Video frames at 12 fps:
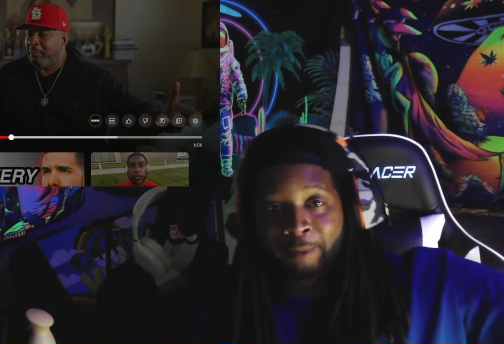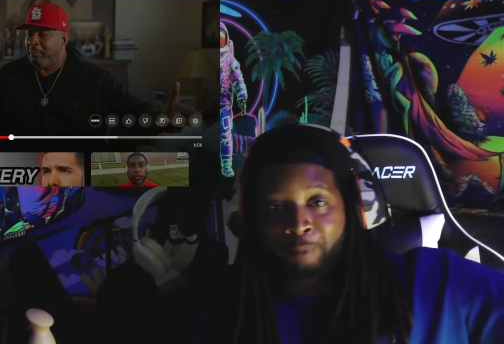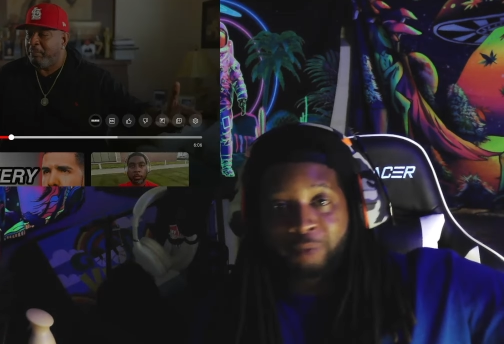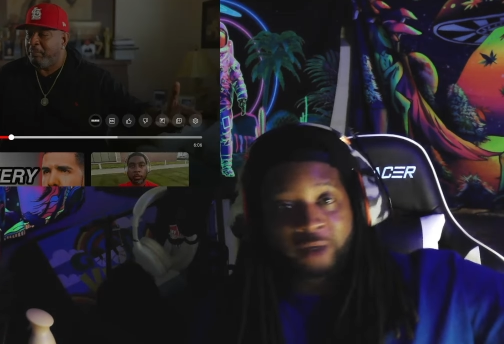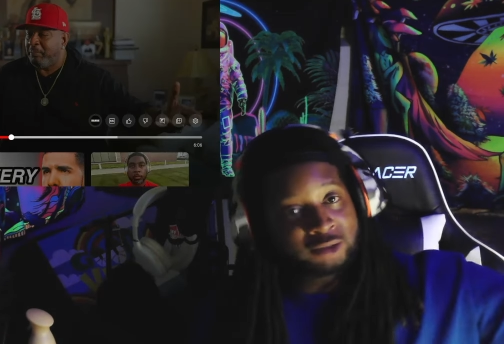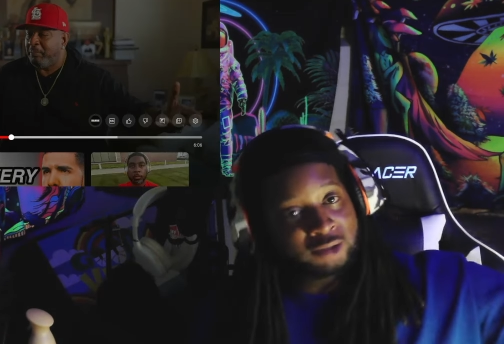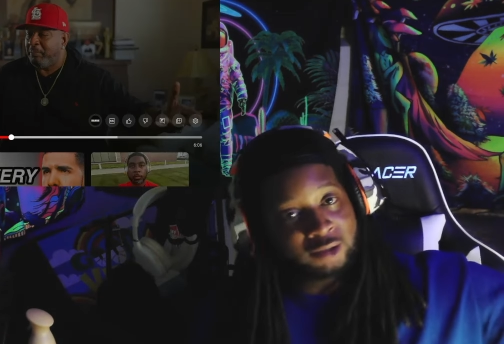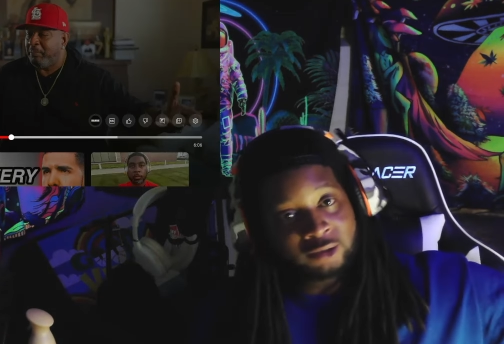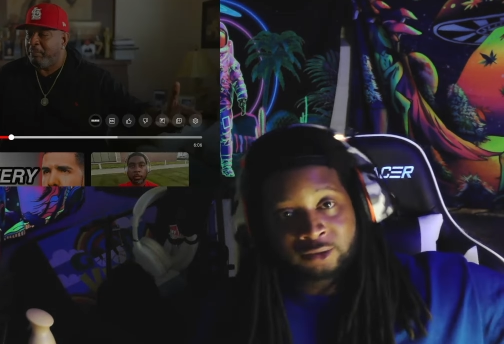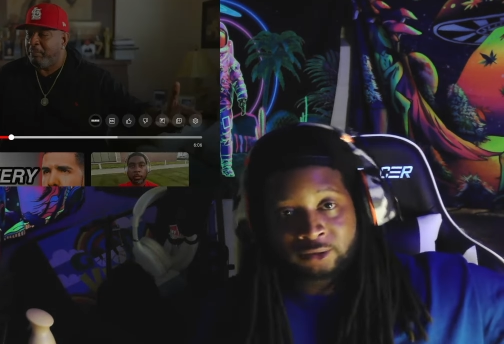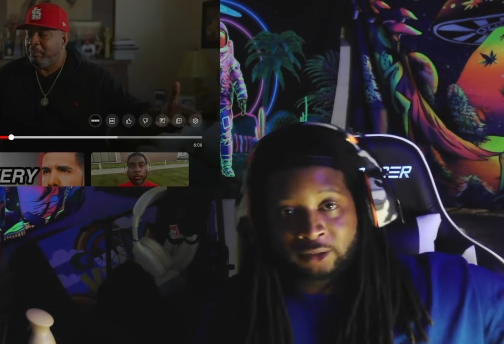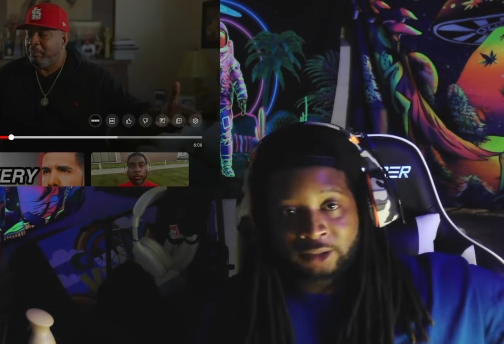
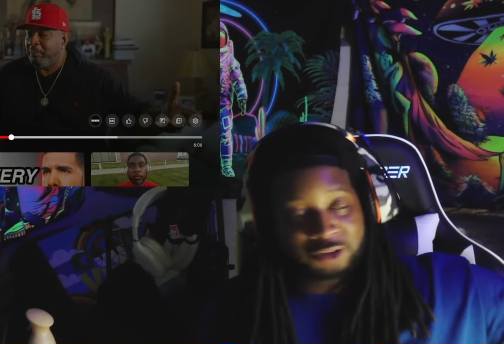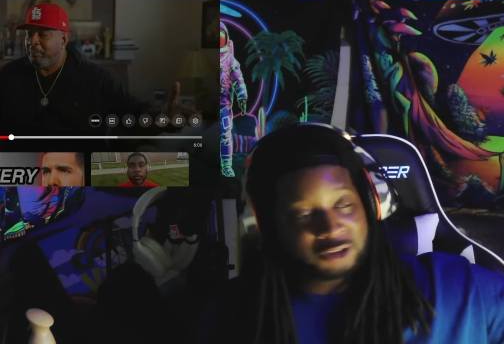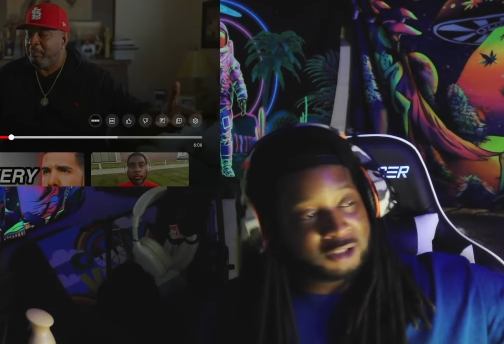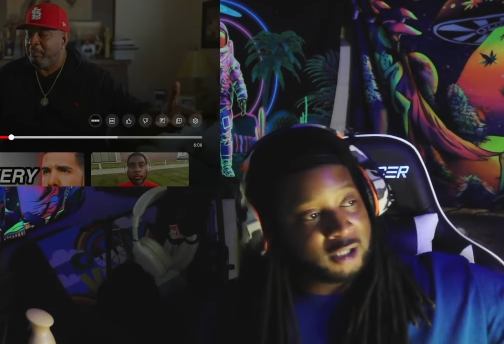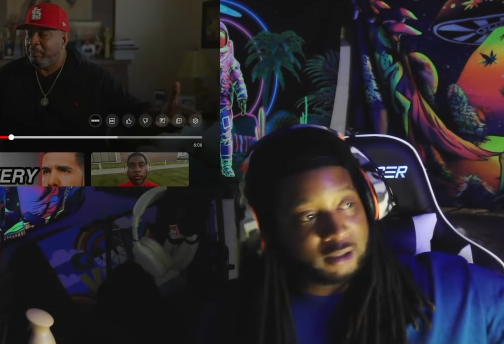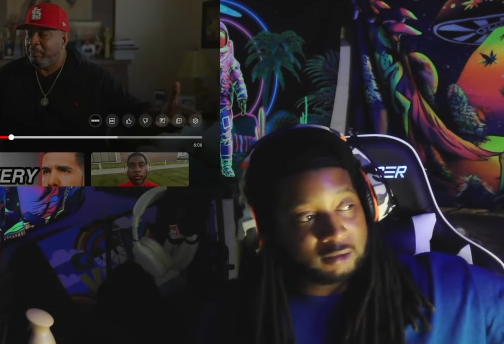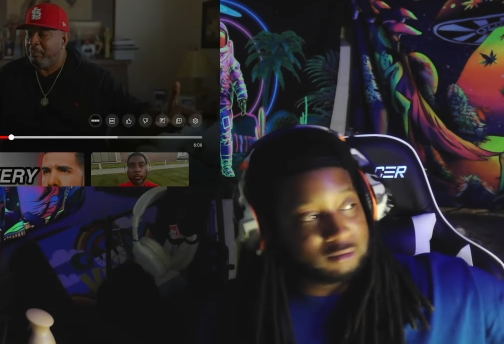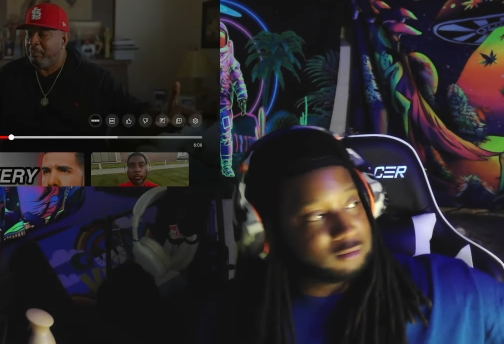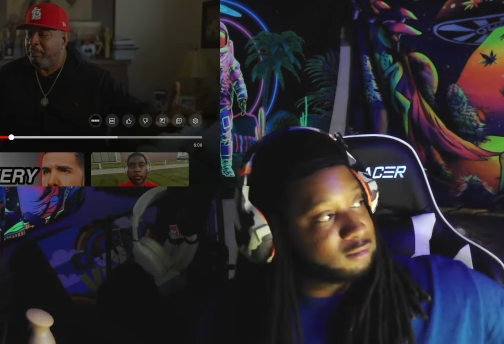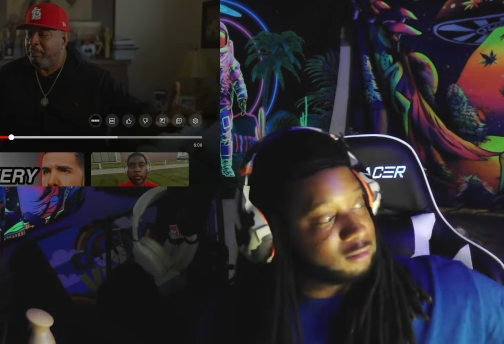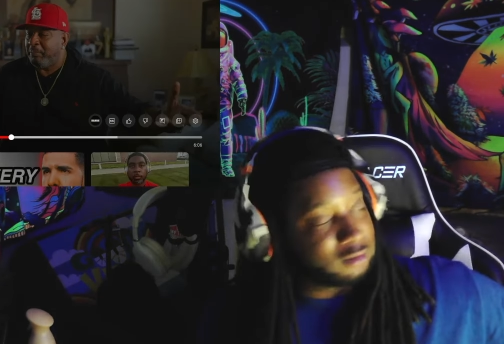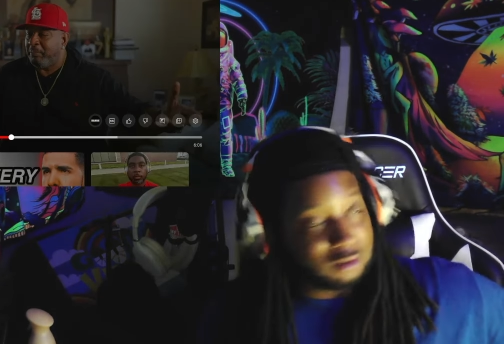Speaker 1: pictures and shit.
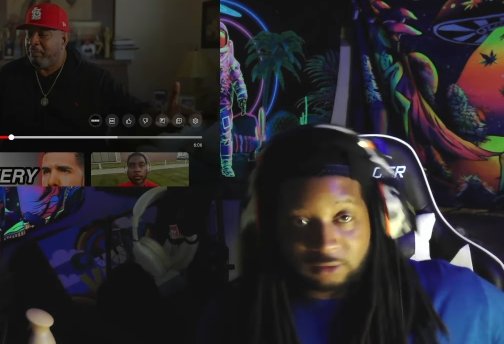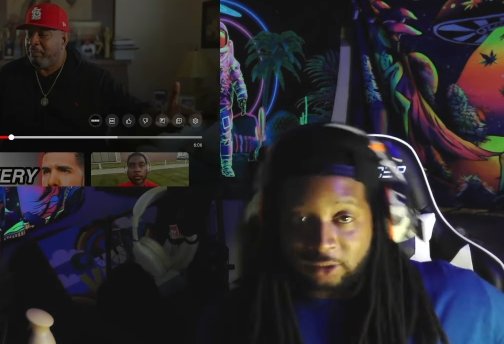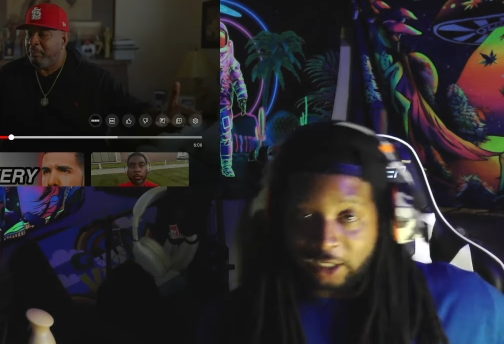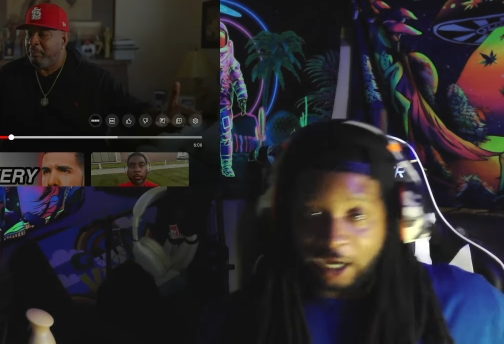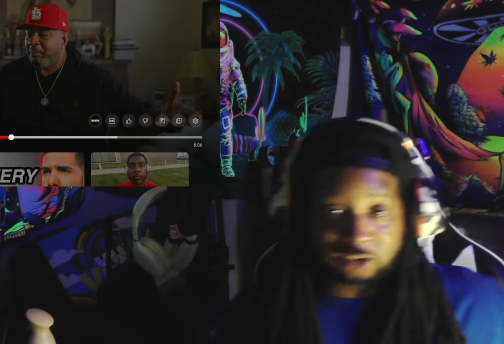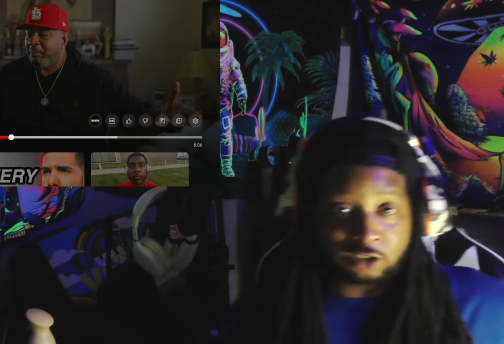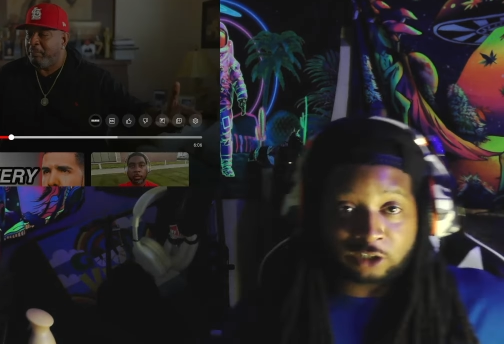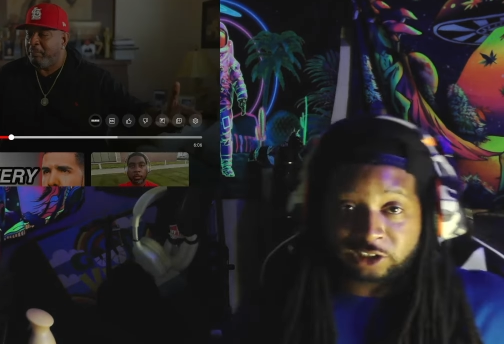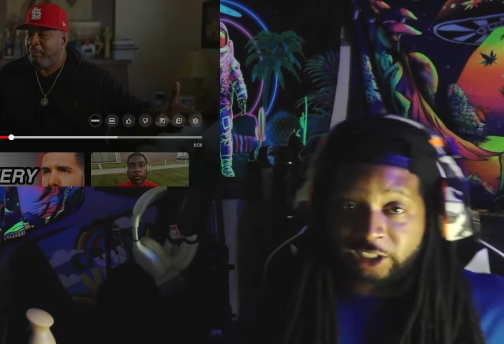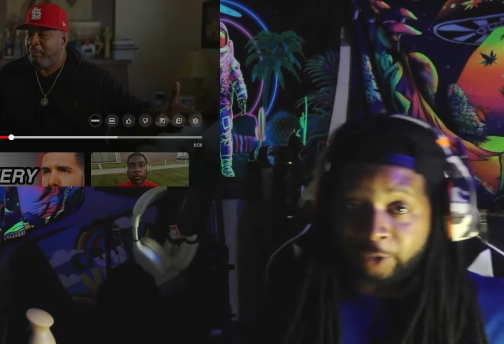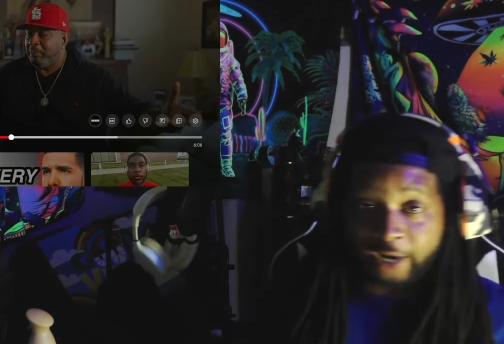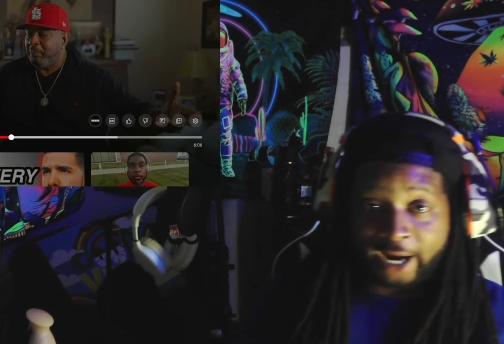Like I thought they
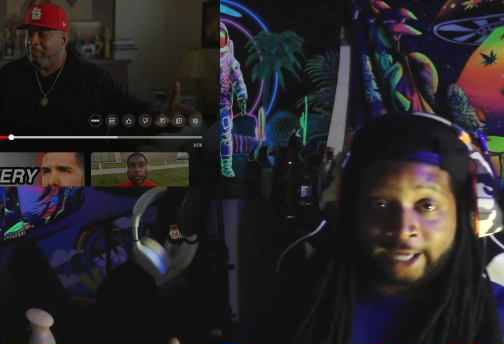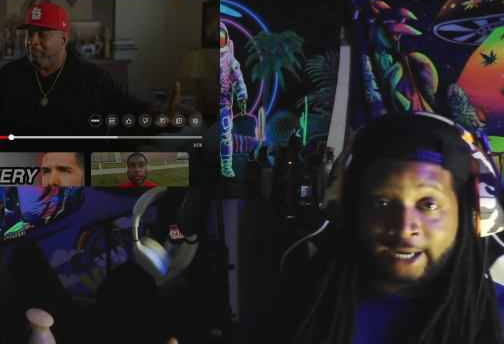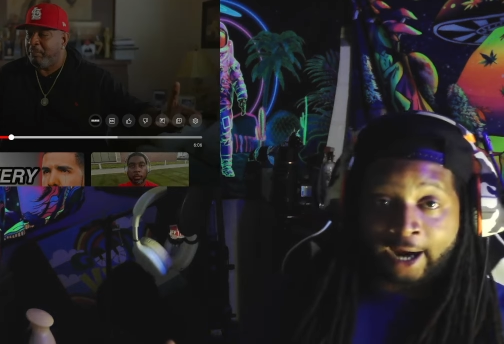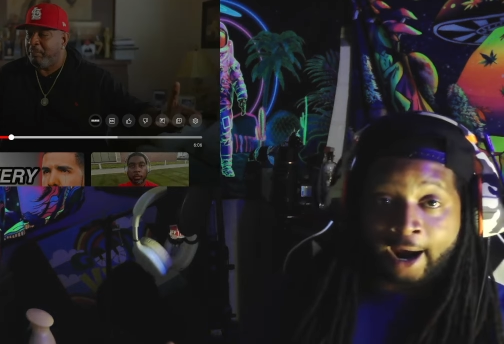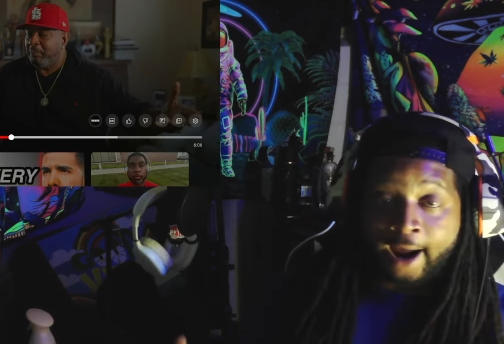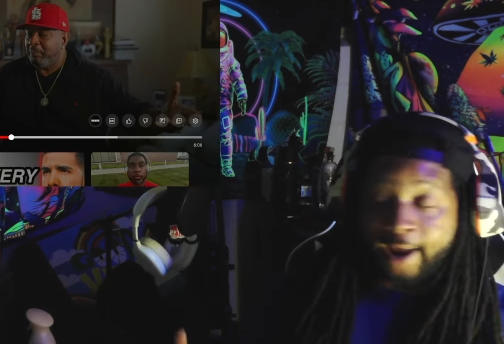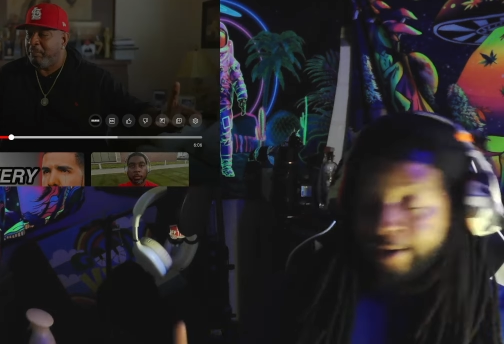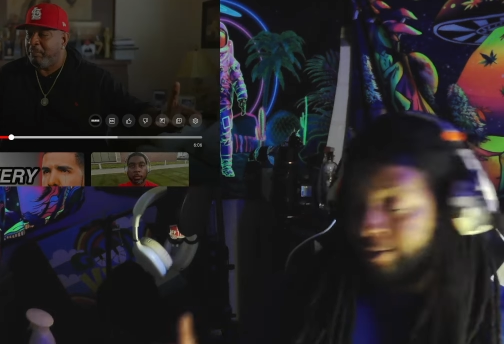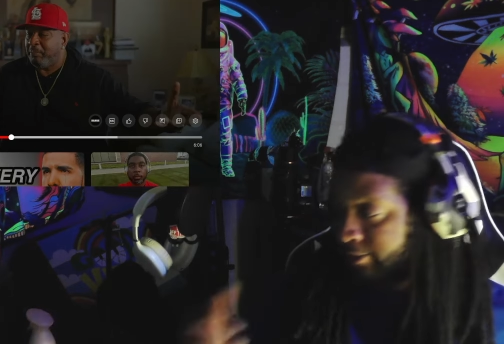were AI.